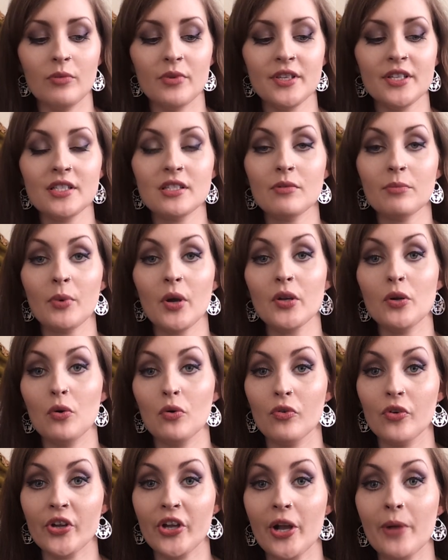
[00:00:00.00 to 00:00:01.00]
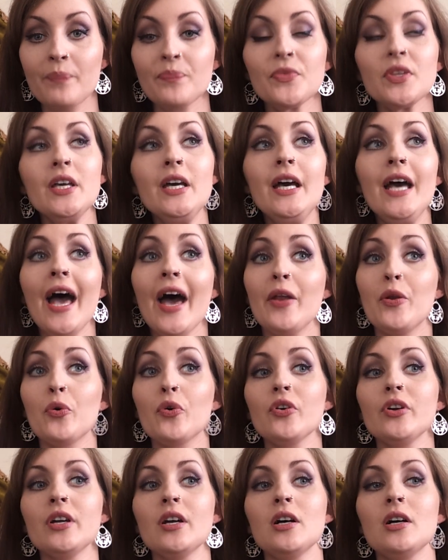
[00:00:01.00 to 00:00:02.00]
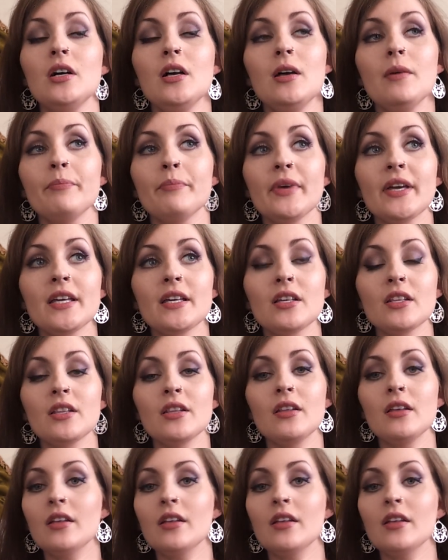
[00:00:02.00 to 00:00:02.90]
But these are by Oria, and Oria make